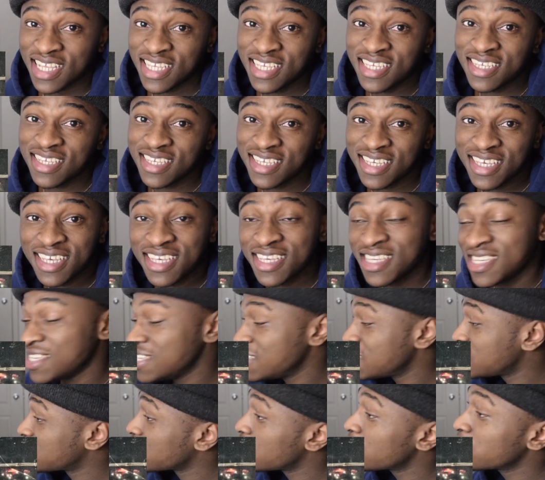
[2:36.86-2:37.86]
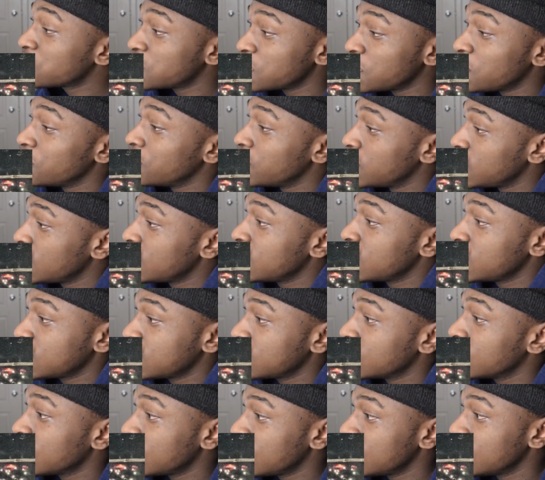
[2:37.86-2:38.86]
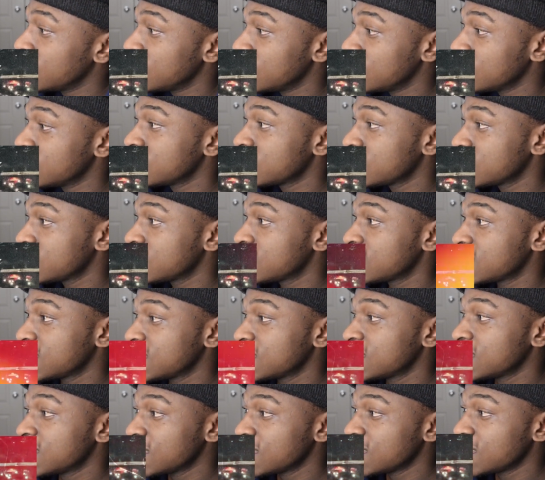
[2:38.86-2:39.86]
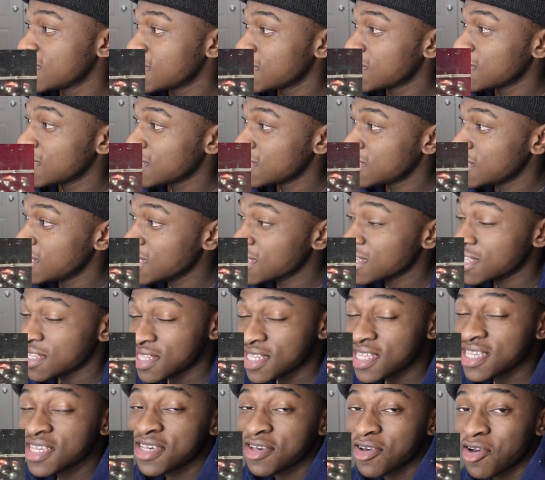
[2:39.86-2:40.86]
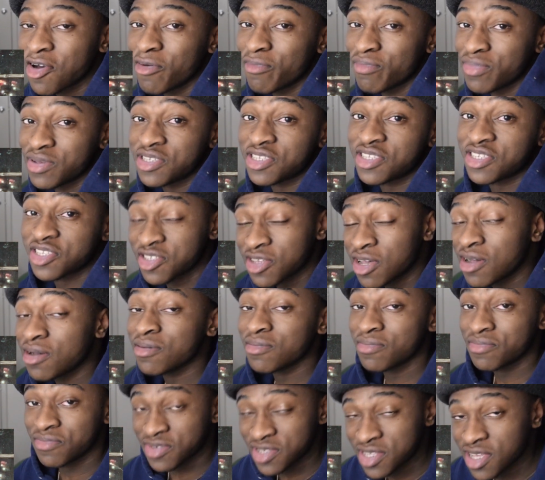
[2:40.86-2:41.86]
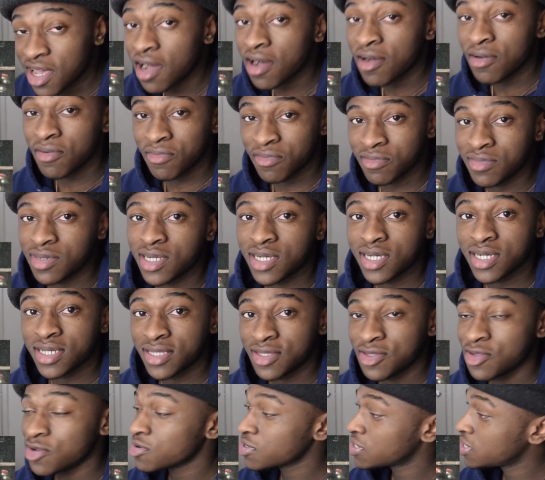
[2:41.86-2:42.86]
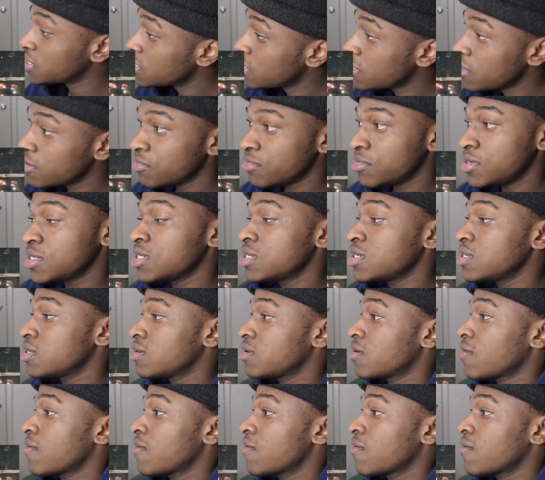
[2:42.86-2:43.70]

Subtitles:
he's up there, man. Like, nigga gonna be something, bro. No cap, bro.